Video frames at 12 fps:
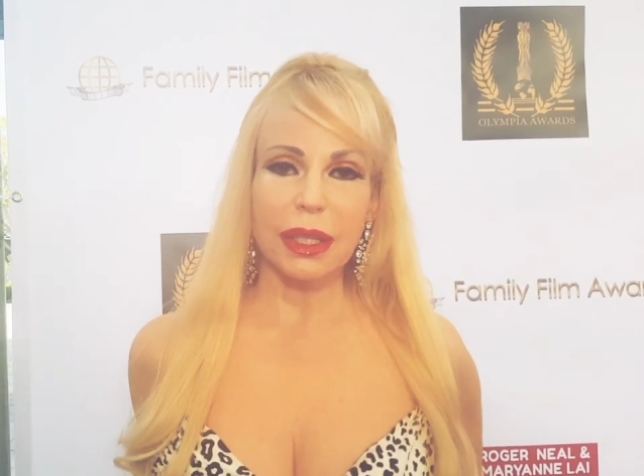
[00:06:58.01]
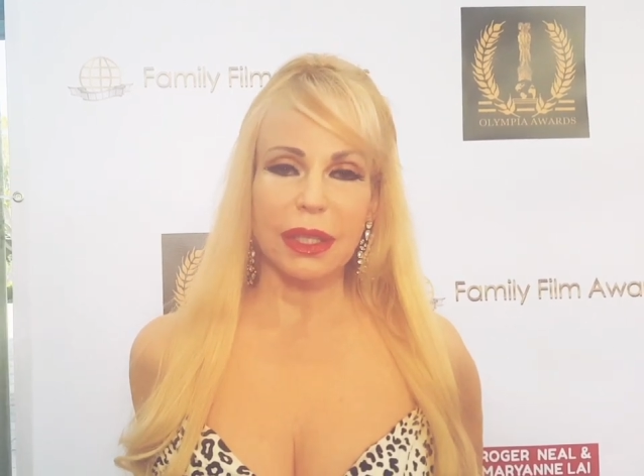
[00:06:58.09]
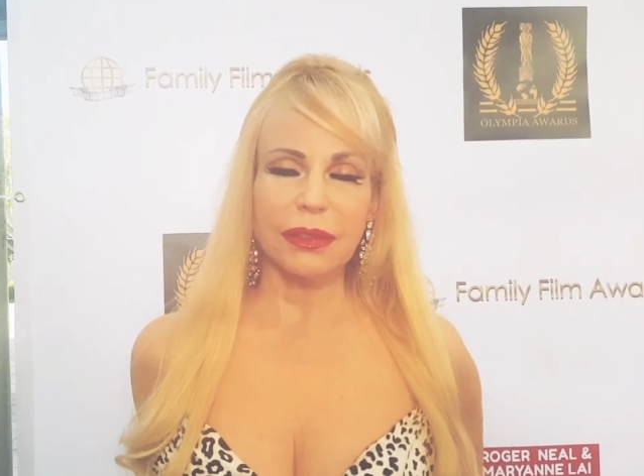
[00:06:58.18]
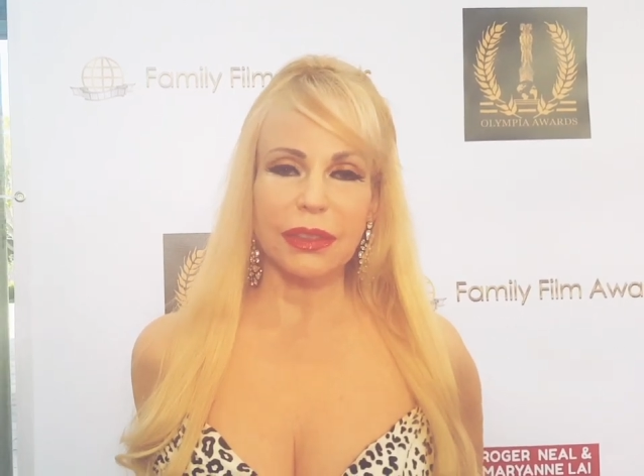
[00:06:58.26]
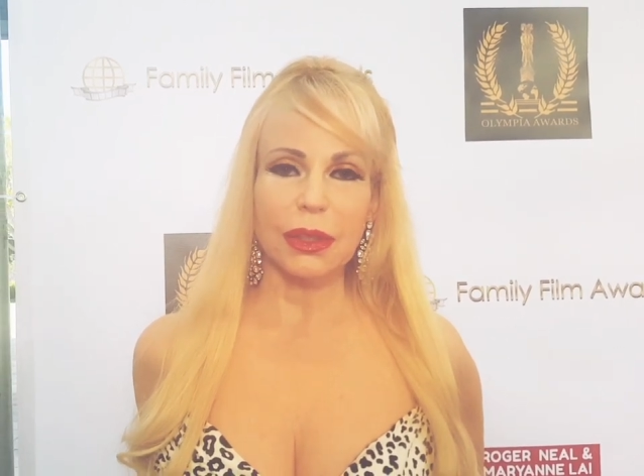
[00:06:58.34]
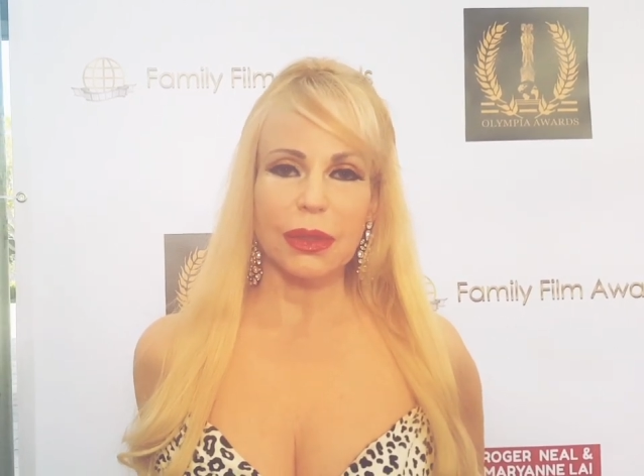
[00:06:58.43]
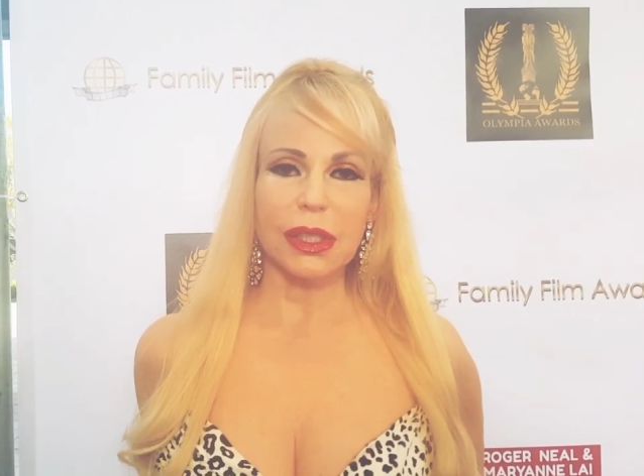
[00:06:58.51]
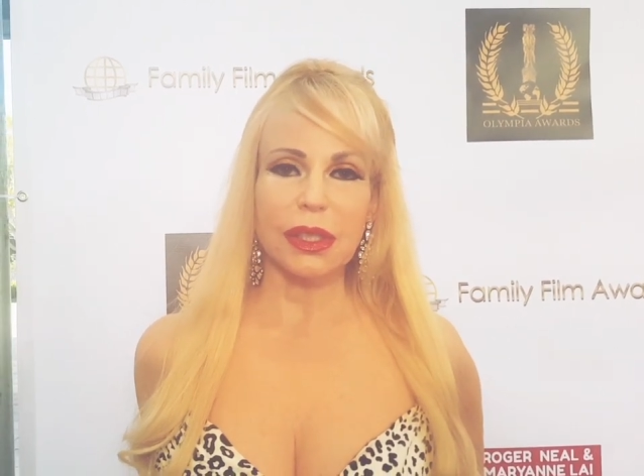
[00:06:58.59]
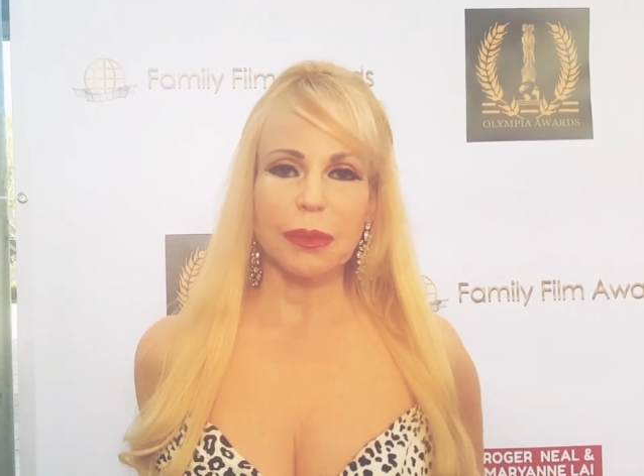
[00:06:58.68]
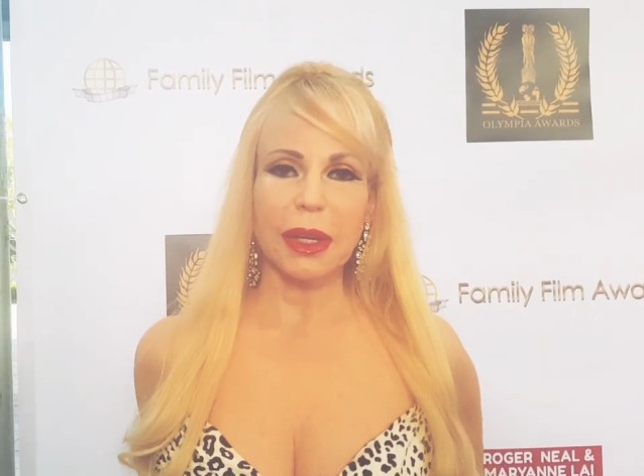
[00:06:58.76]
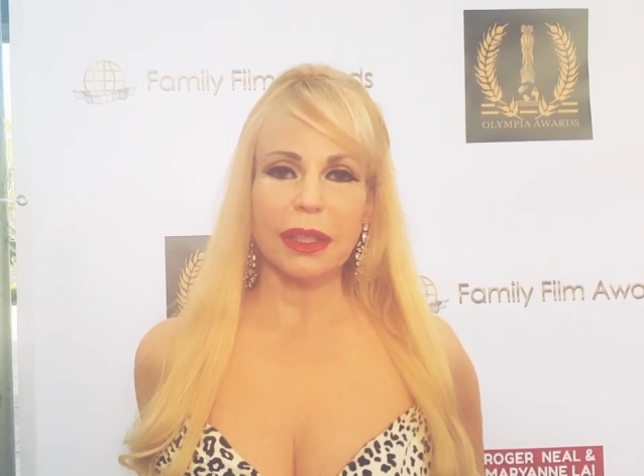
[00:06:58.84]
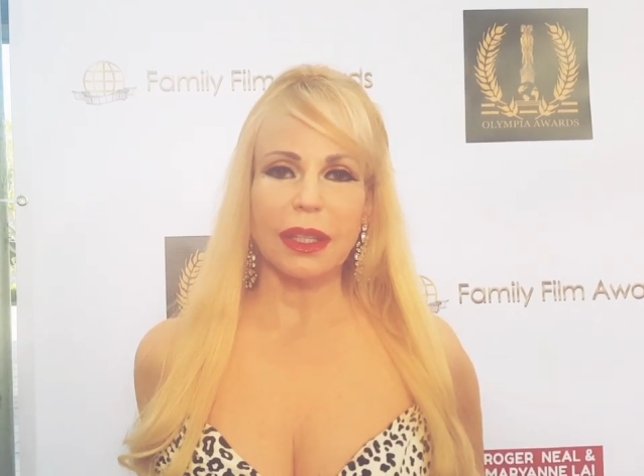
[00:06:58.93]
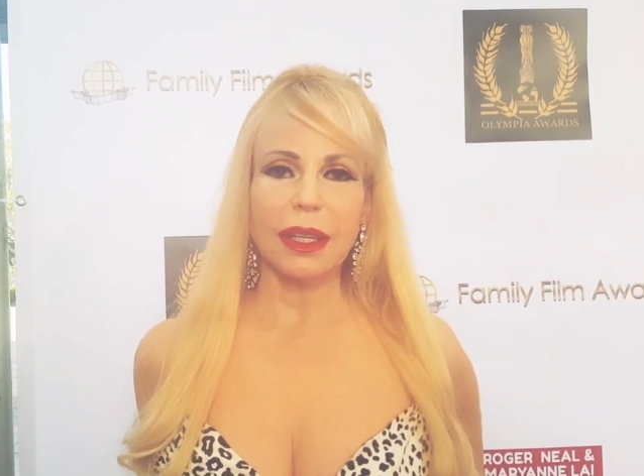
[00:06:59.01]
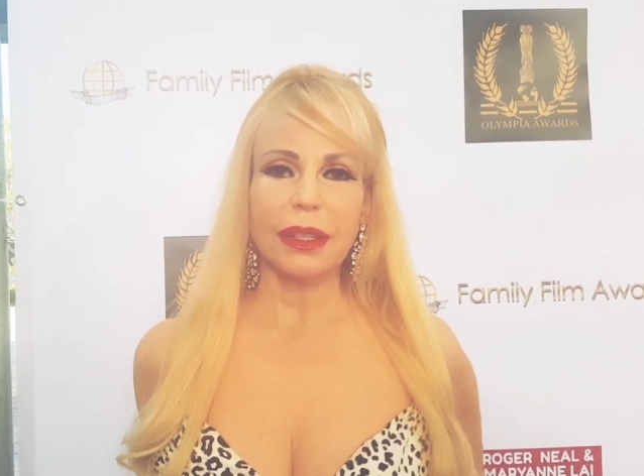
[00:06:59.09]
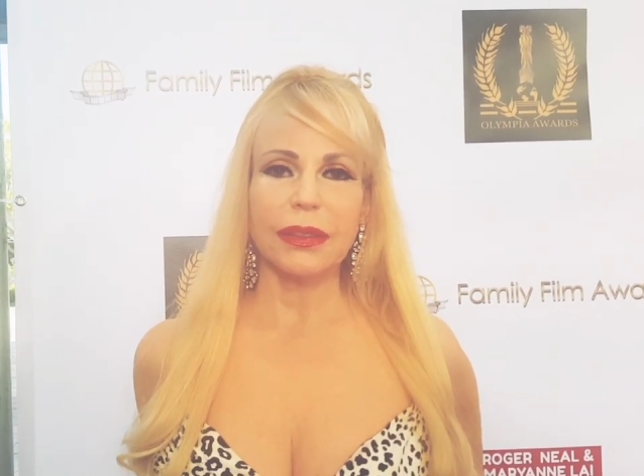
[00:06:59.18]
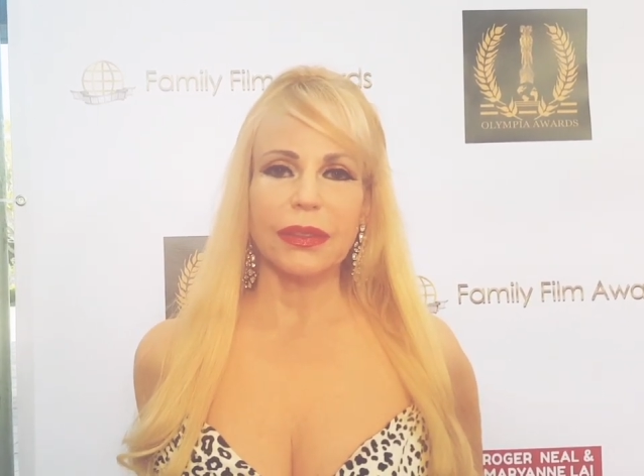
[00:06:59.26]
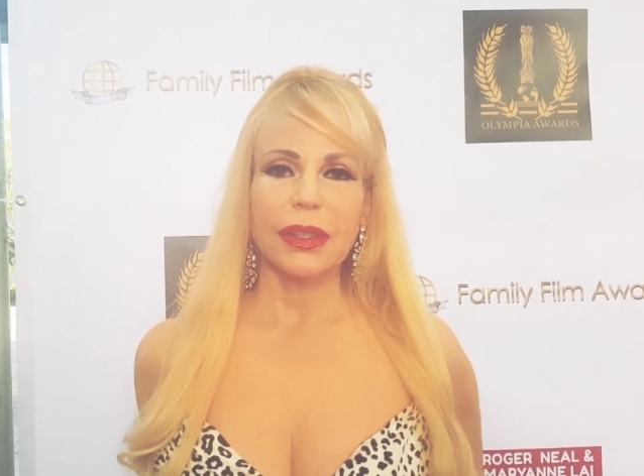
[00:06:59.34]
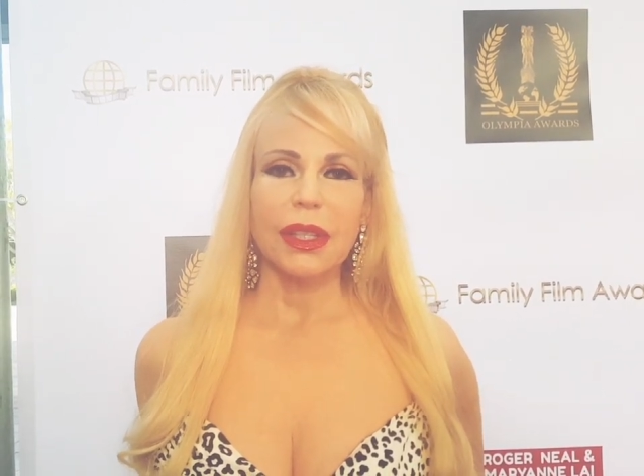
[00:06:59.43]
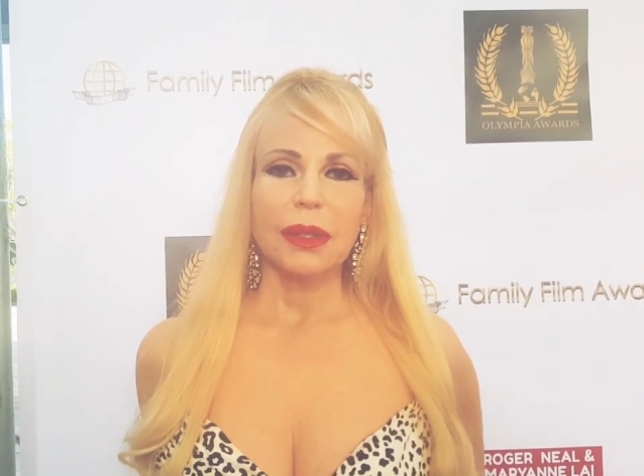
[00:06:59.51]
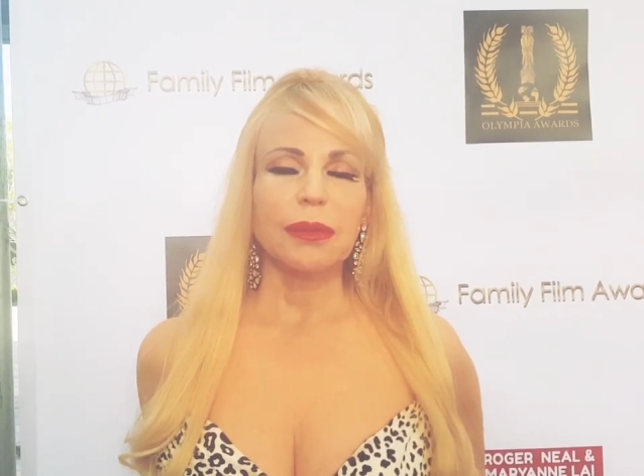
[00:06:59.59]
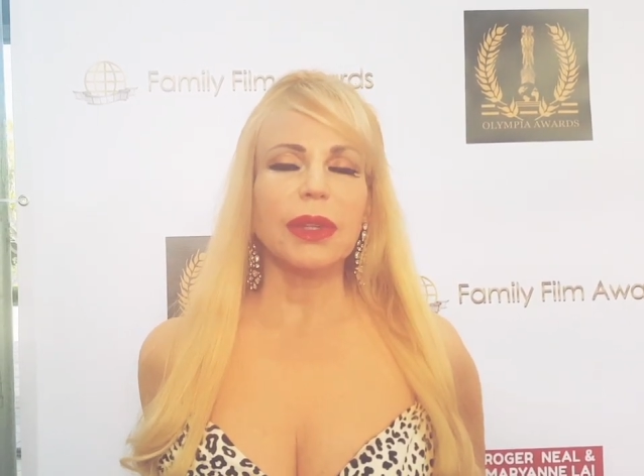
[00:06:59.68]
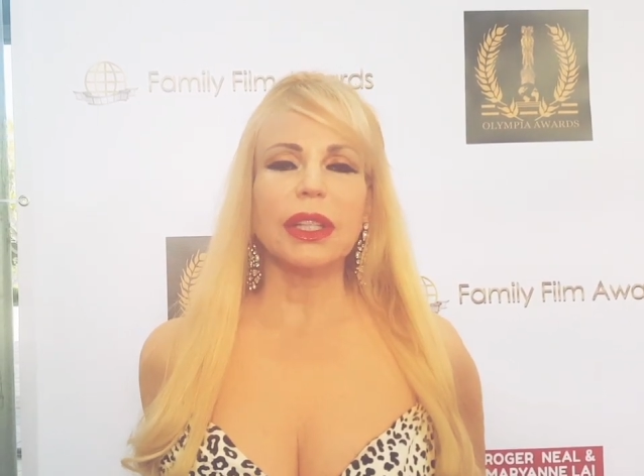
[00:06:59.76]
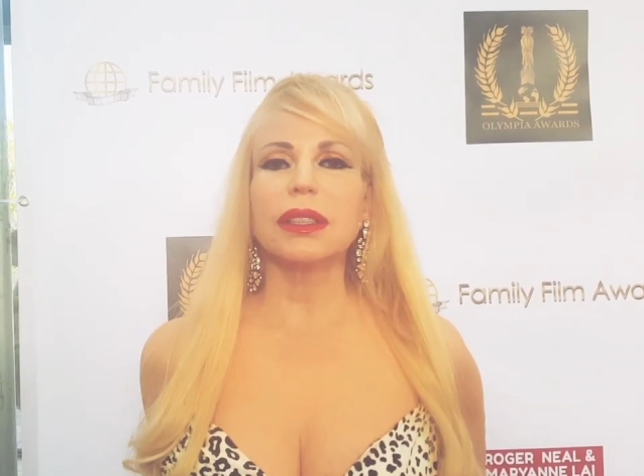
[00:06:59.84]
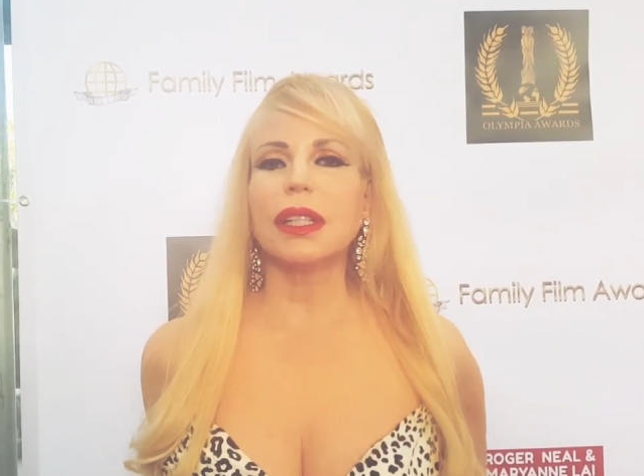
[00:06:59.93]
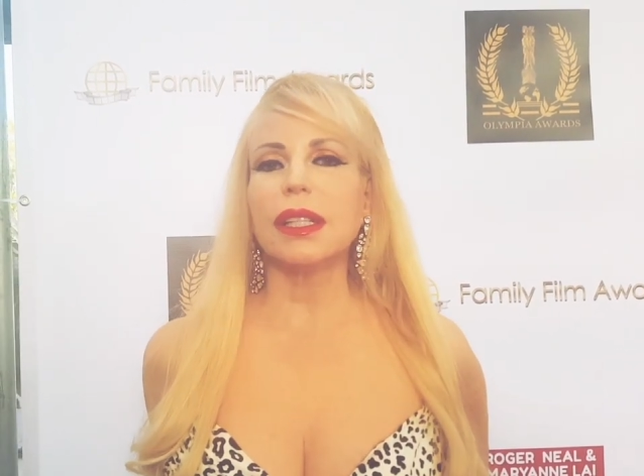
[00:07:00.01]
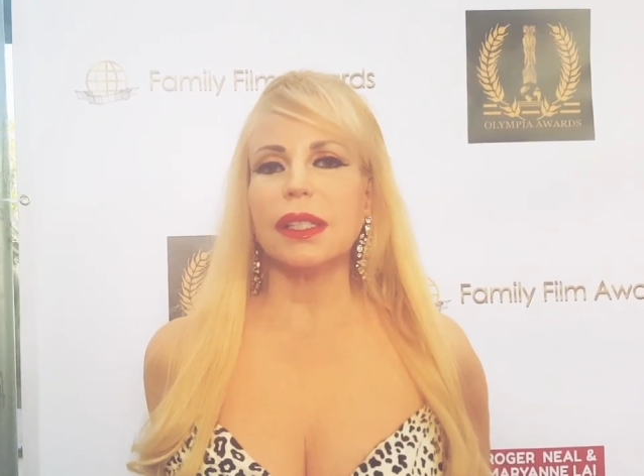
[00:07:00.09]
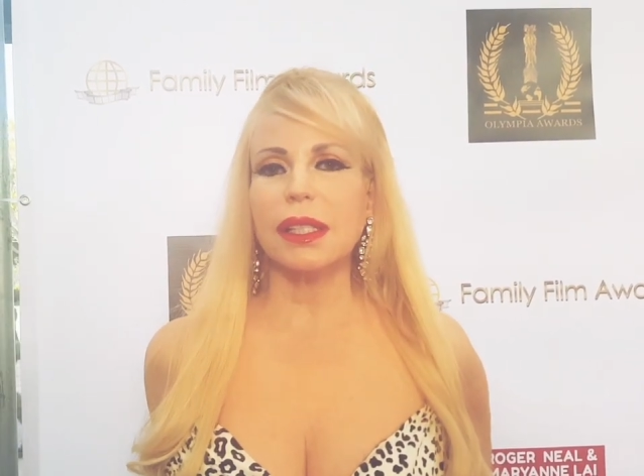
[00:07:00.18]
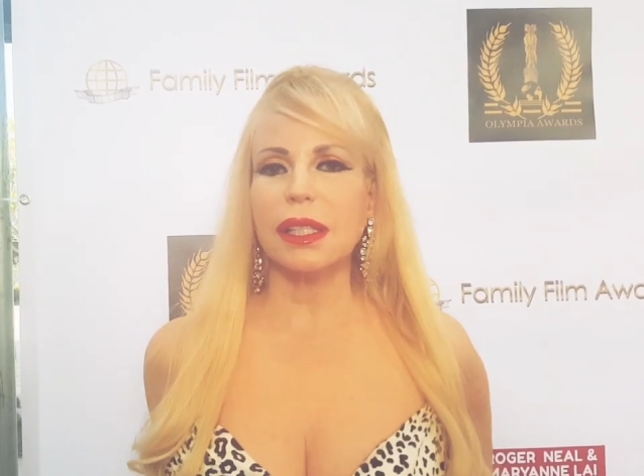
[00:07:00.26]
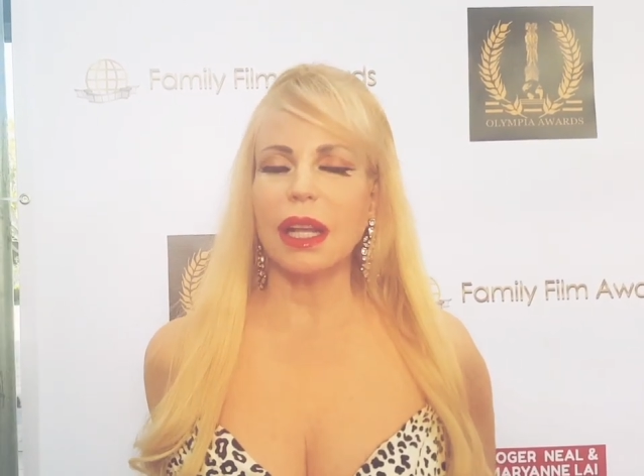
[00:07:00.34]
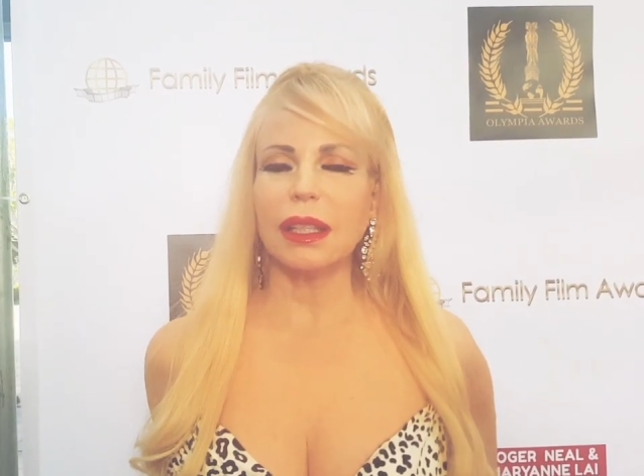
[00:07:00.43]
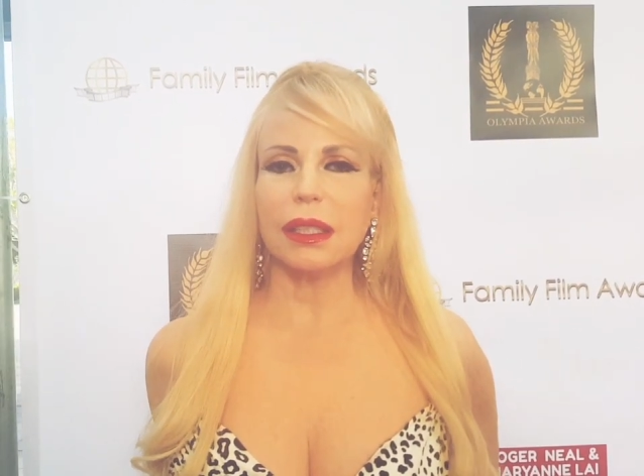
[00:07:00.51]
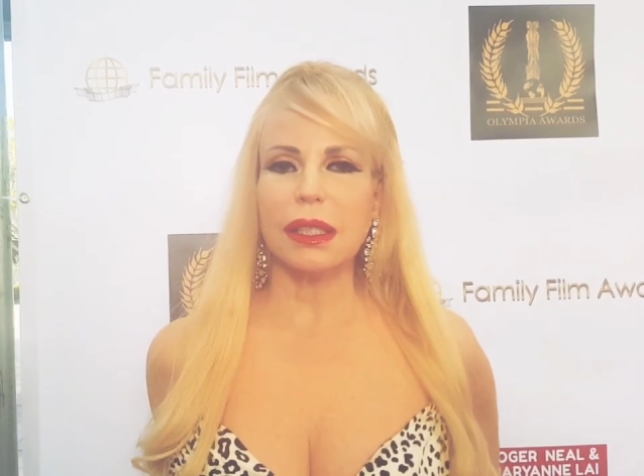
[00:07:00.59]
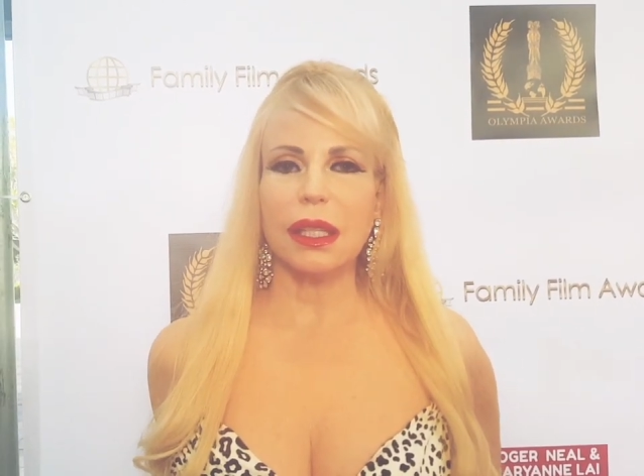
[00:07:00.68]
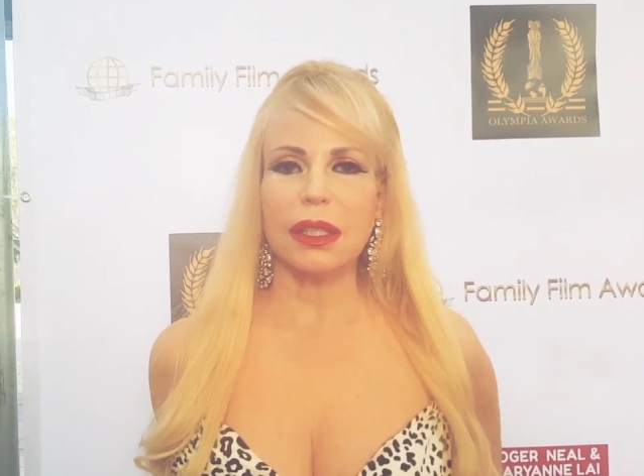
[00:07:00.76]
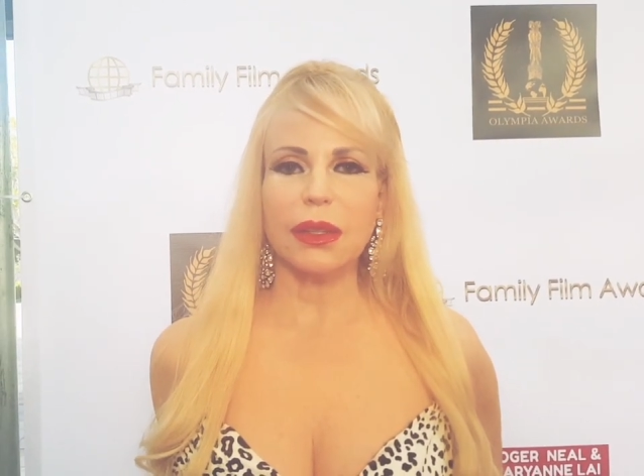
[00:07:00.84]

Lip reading: influence in my life. Milton Katsalas, the